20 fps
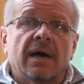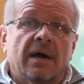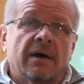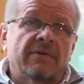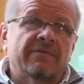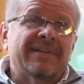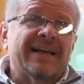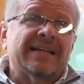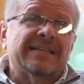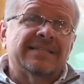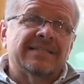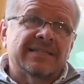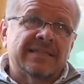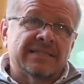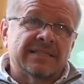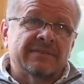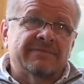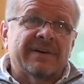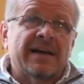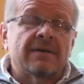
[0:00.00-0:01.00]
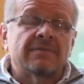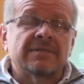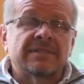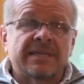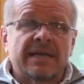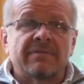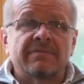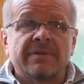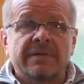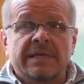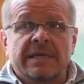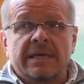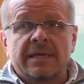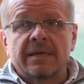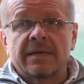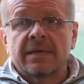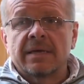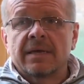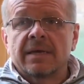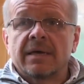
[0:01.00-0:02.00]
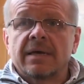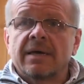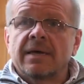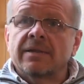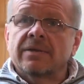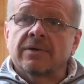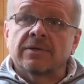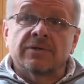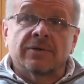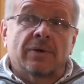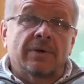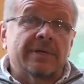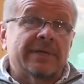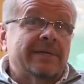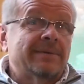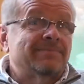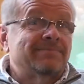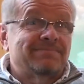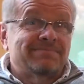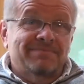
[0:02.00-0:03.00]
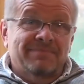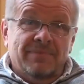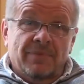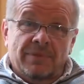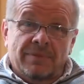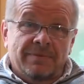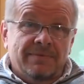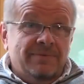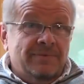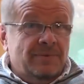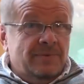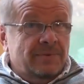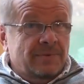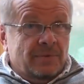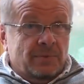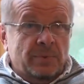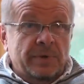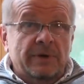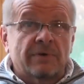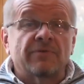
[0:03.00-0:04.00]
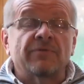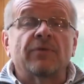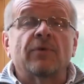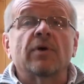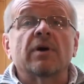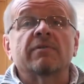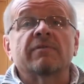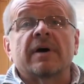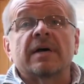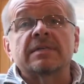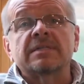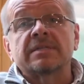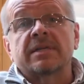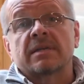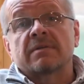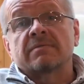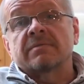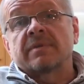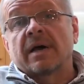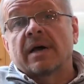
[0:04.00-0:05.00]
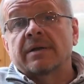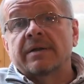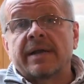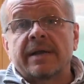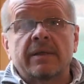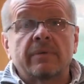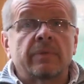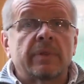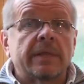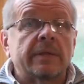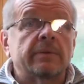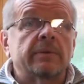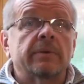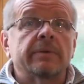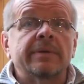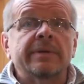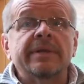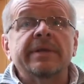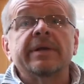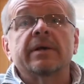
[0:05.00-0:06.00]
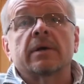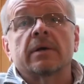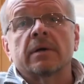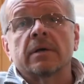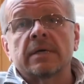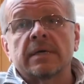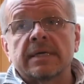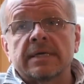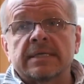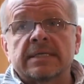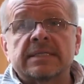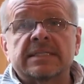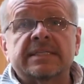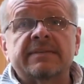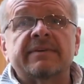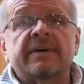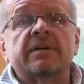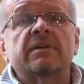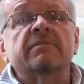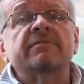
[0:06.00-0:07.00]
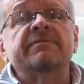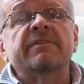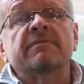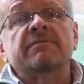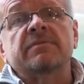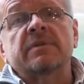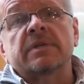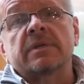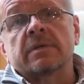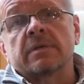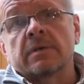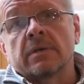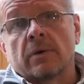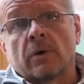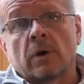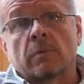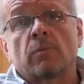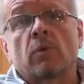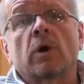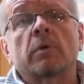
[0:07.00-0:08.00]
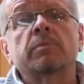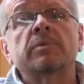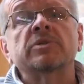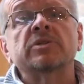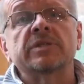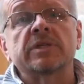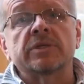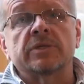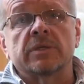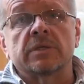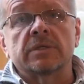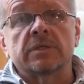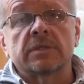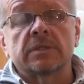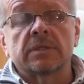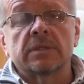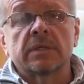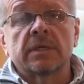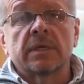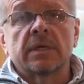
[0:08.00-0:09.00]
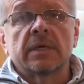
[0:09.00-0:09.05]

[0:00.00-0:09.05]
Of that 65, 70, there's only 3 or 4 of us that have done anything near 750 or more procedures.